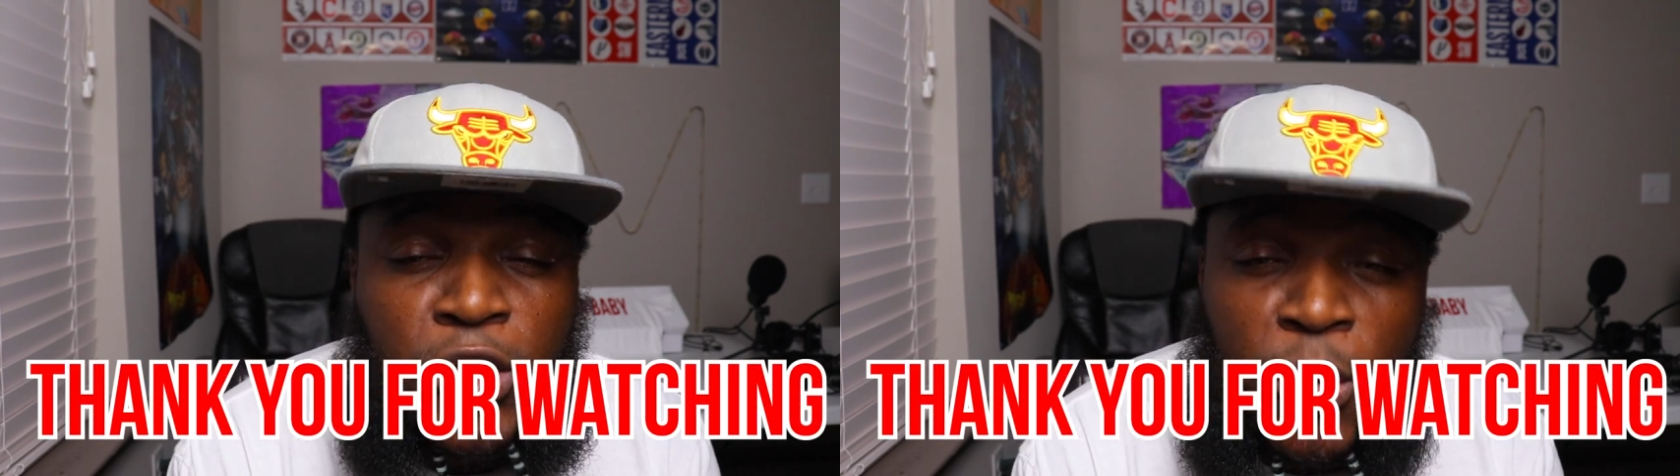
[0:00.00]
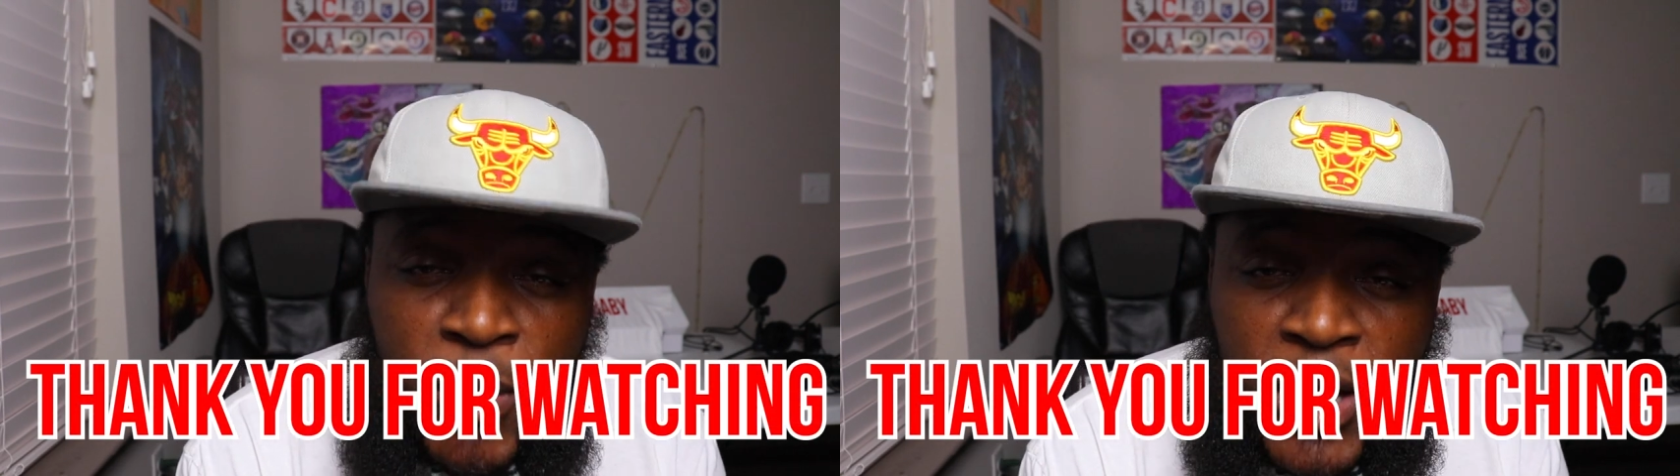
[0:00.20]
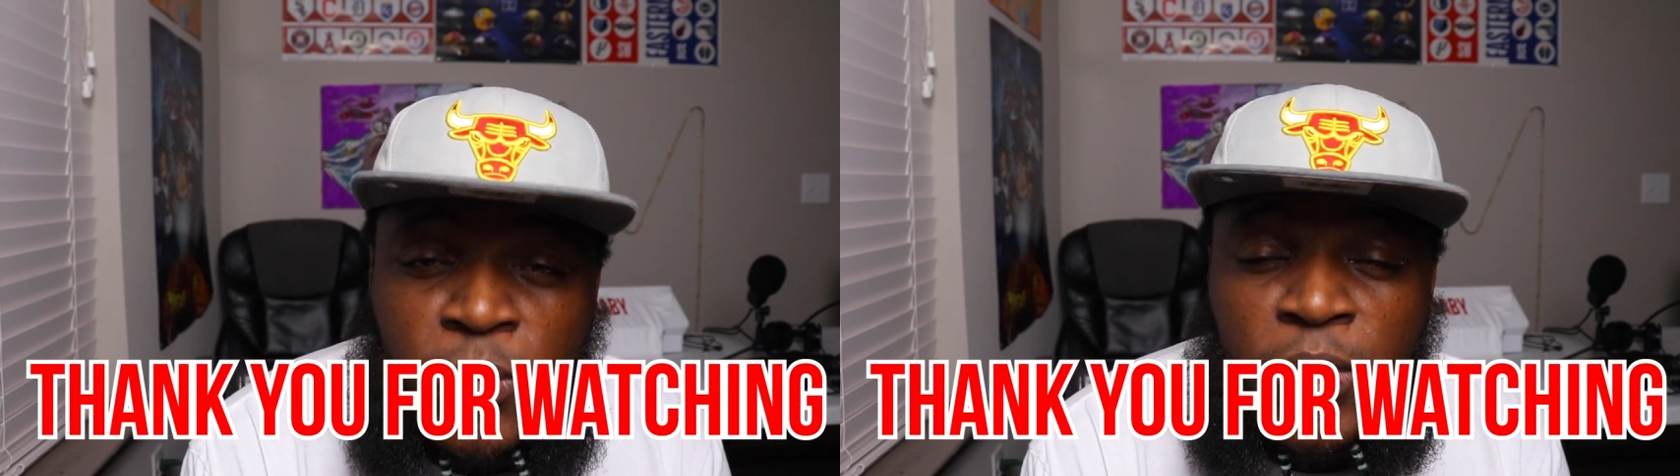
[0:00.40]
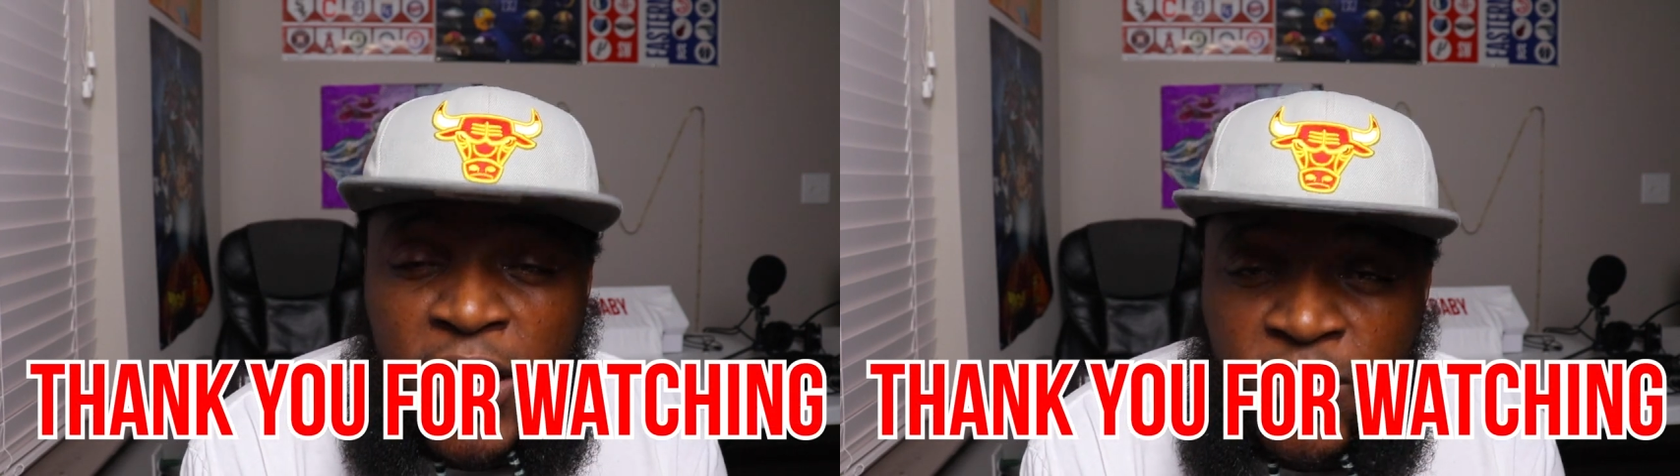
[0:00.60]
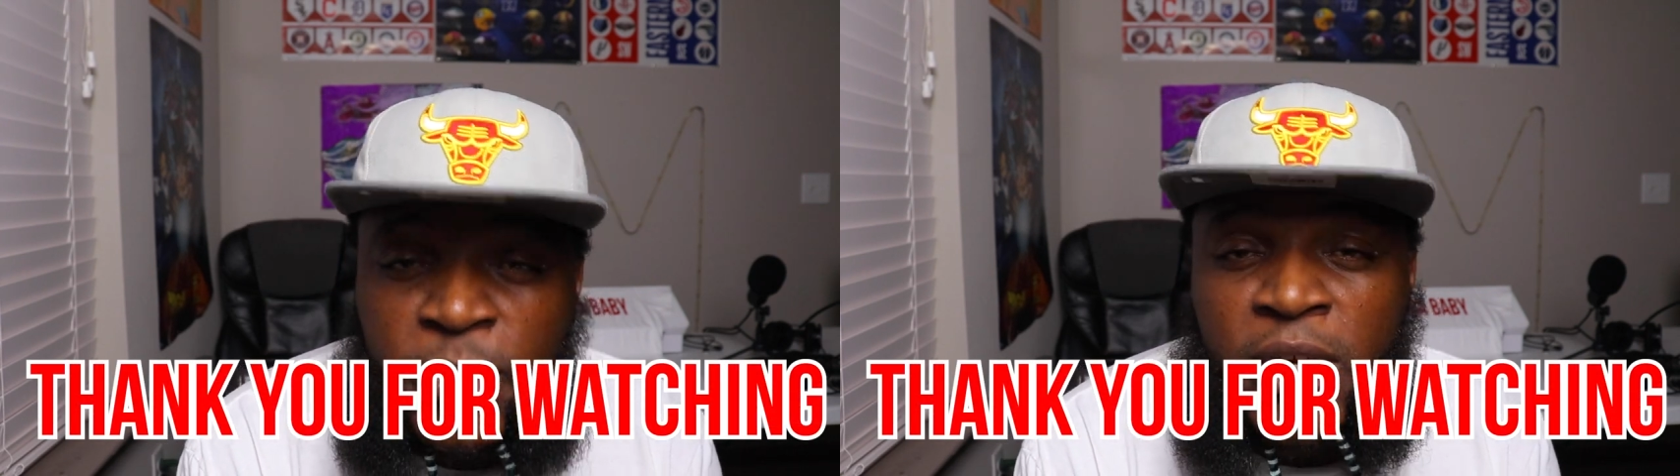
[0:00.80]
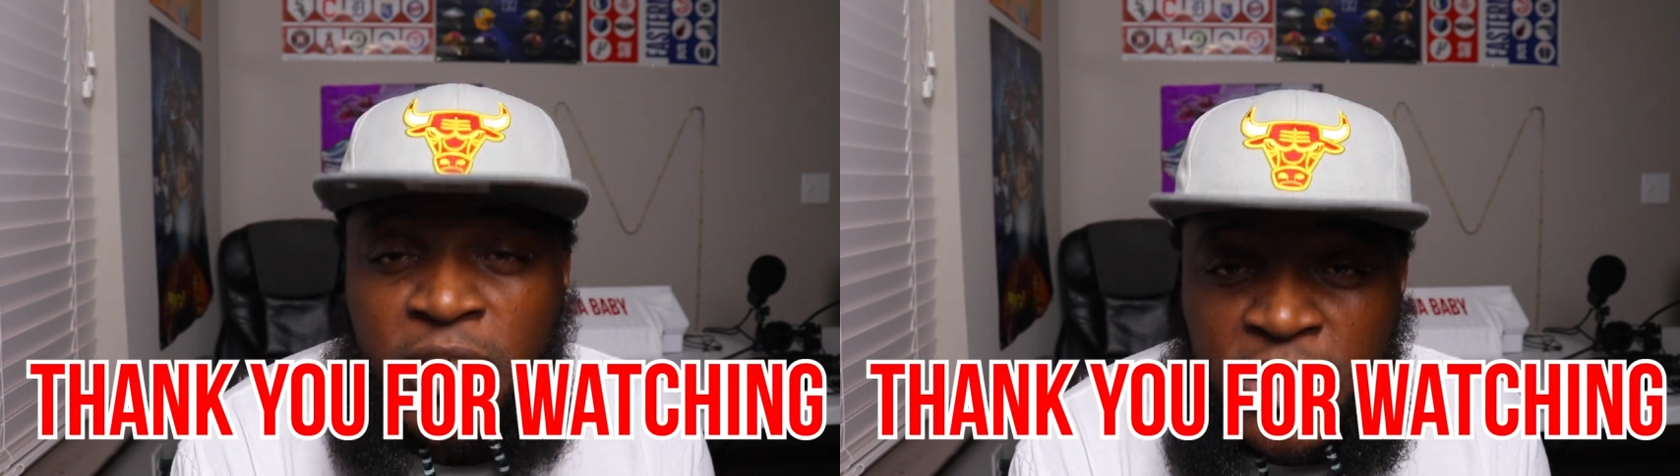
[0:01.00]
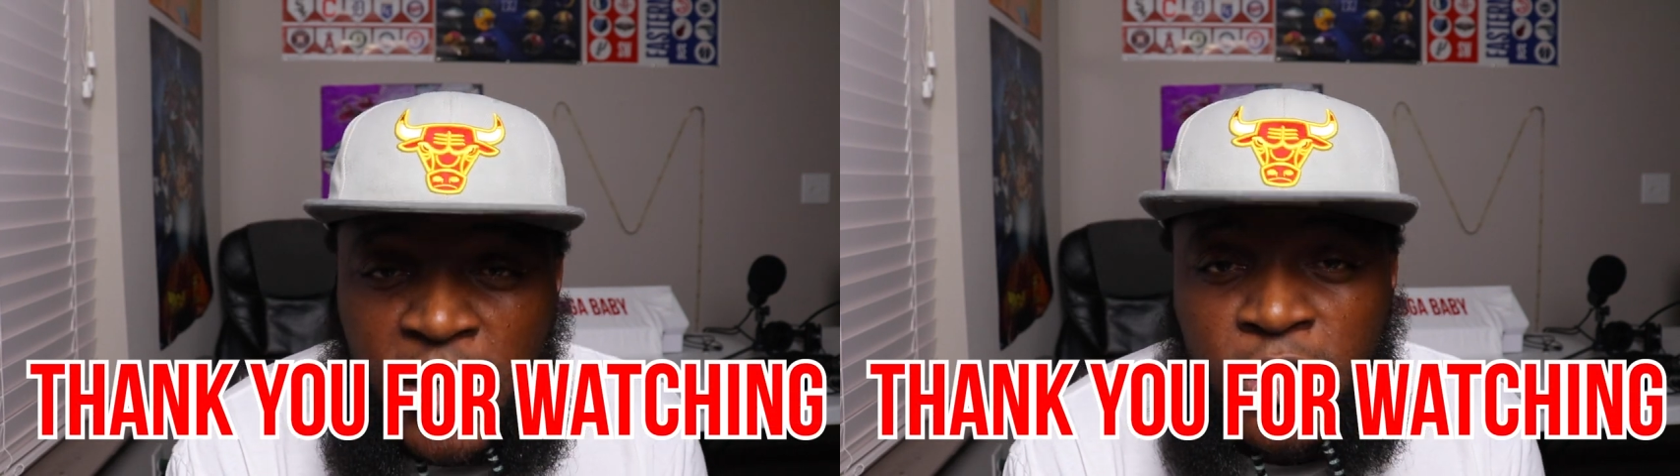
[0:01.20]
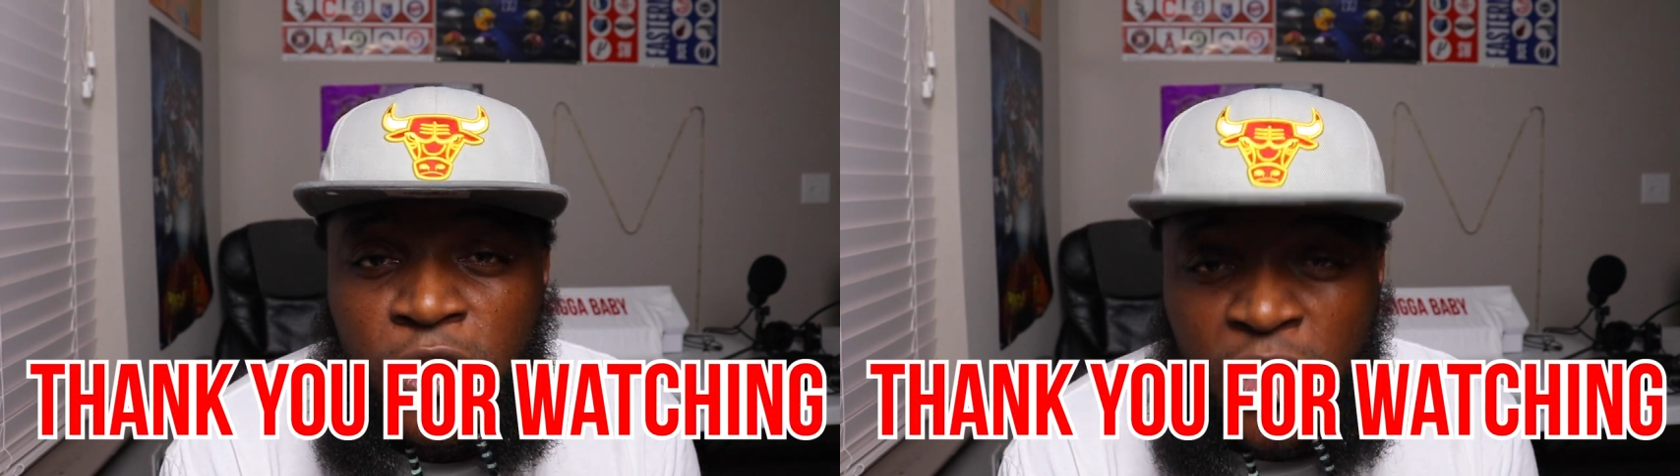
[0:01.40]
Nobody will ever be able to
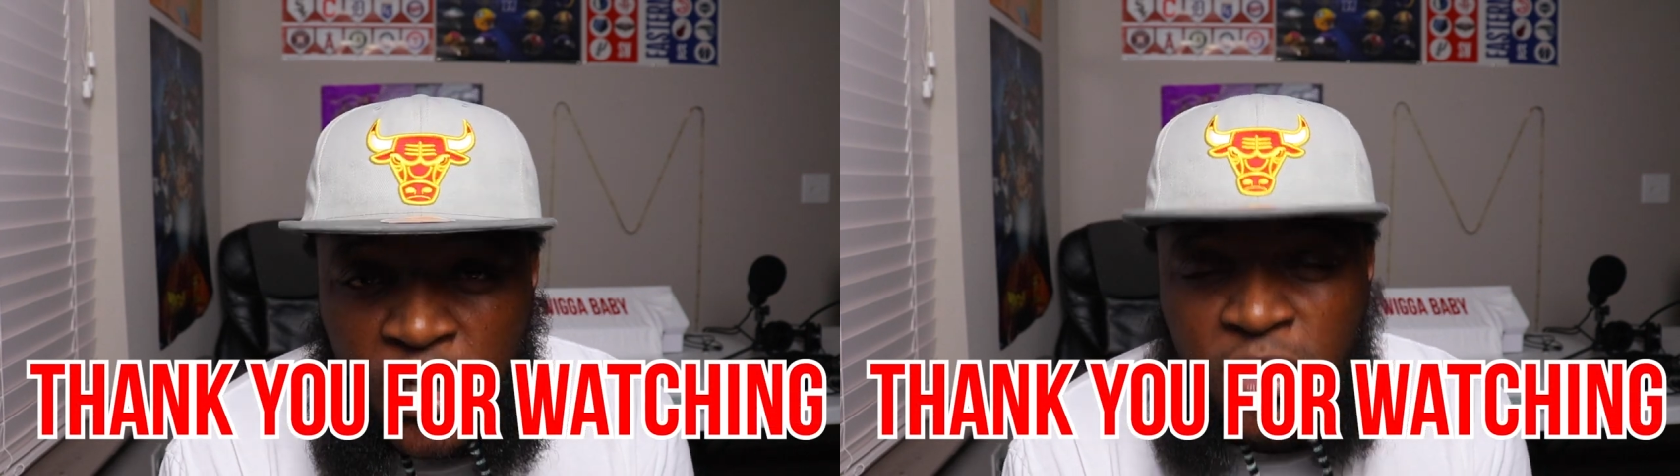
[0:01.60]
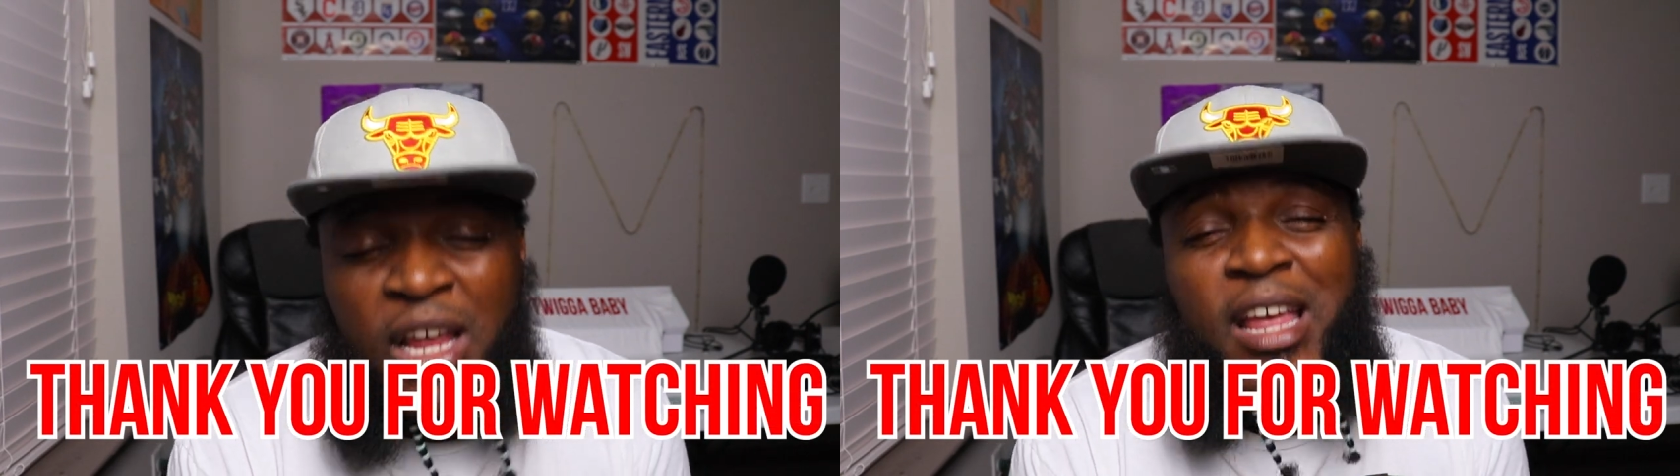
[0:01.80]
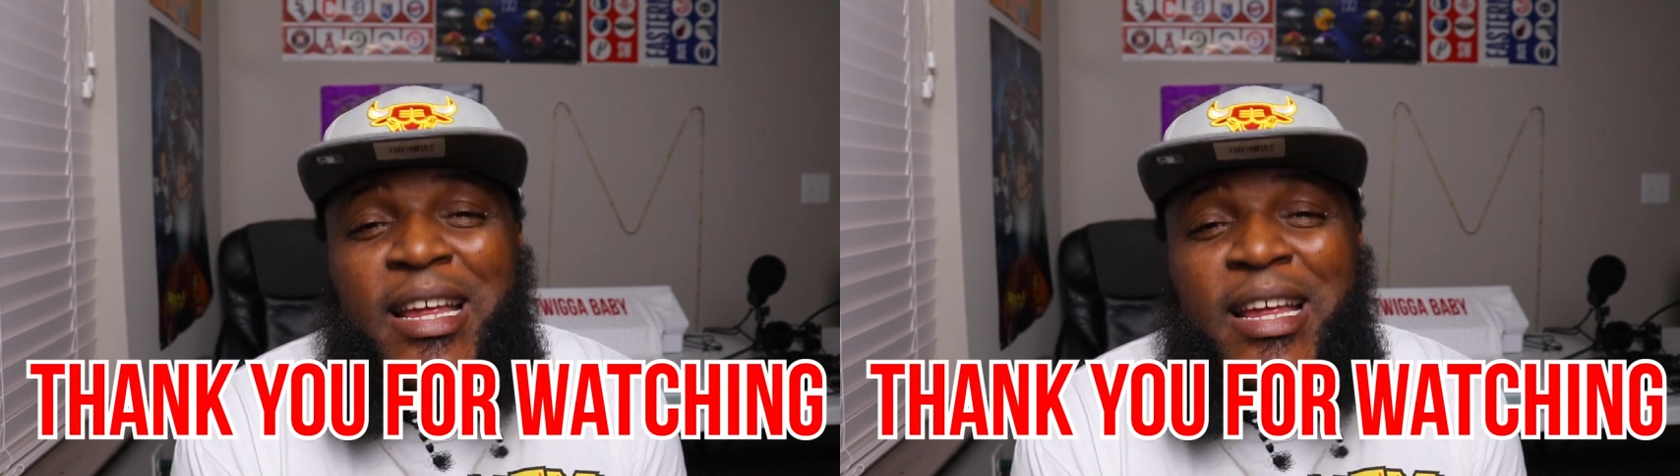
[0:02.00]
take your guns.